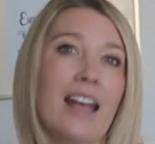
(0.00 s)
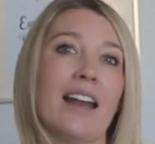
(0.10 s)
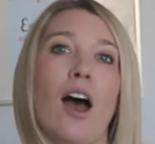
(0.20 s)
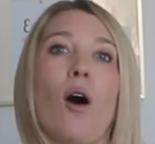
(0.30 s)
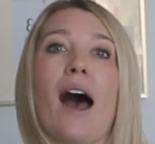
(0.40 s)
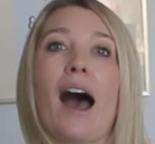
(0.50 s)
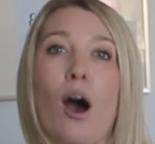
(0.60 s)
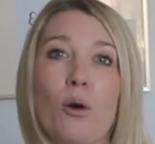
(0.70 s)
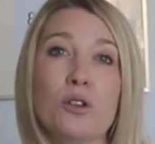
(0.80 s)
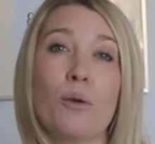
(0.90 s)
Now,
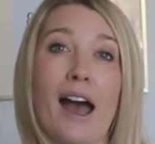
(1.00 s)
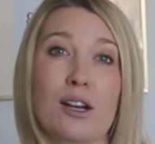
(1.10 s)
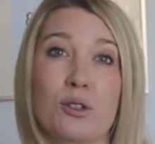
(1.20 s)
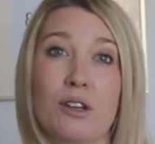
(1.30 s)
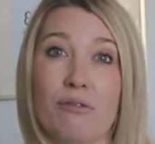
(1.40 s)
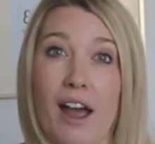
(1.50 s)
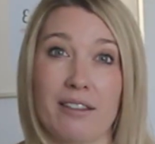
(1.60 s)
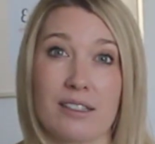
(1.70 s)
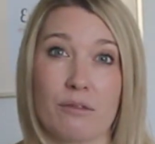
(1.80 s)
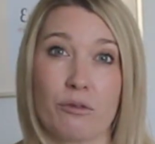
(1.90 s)
how do you actually find
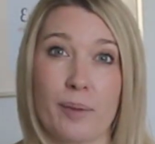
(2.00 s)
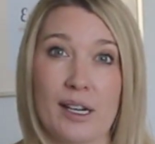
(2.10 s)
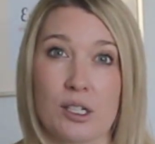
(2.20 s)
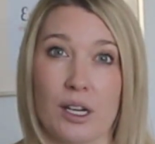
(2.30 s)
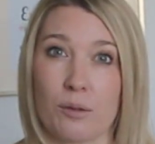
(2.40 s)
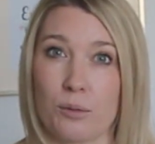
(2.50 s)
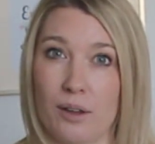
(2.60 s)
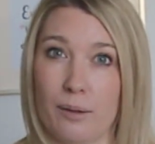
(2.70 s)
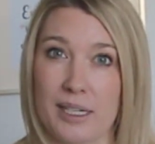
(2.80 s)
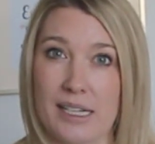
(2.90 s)
this information? Well,
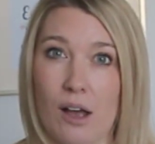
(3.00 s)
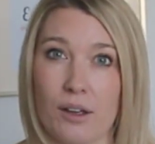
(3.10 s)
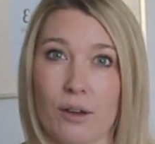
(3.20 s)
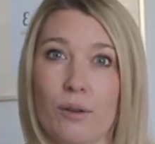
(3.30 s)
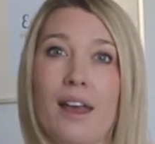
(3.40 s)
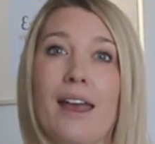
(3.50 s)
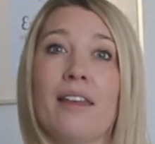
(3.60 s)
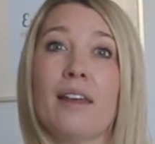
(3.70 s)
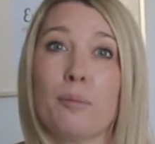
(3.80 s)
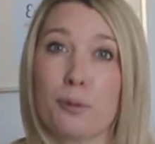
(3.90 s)
let me tell you
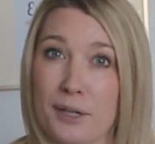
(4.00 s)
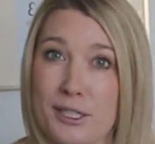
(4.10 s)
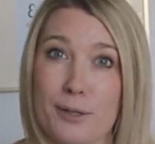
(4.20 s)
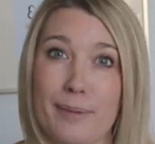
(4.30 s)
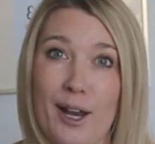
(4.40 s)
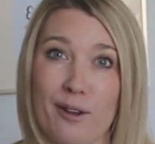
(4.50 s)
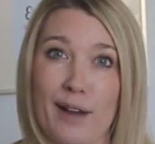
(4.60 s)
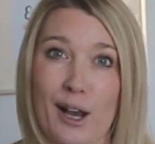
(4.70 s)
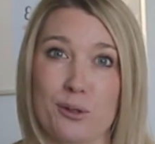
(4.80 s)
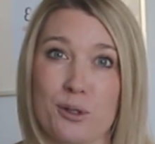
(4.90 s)
that printer
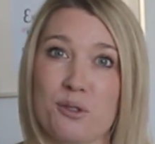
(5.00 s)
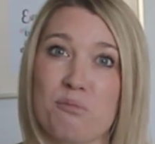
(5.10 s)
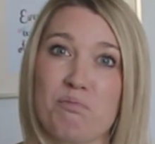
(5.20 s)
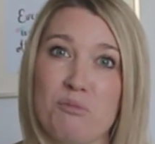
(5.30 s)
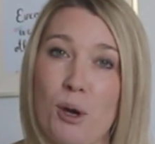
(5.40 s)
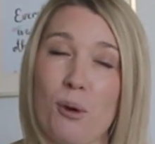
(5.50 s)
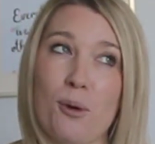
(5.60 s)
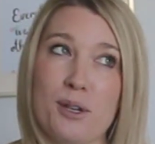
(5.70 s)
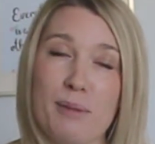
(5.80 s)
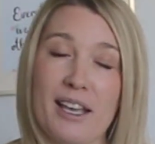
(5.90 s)
manufacturers don't
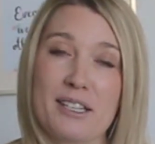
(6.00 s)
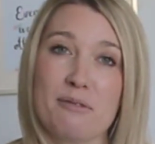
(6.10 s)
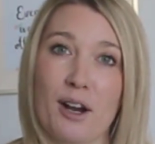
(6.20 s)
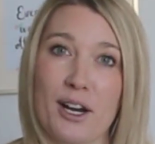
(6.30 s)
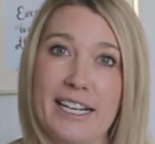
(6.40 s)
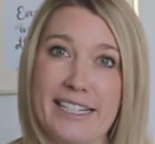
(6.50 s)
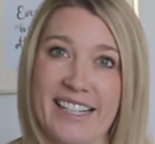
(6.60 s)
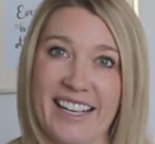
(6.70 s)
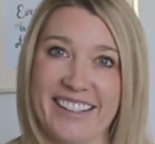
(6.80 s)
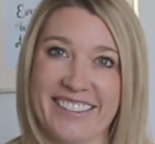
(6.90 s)
always make this very
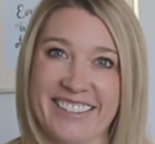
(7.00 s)
easy.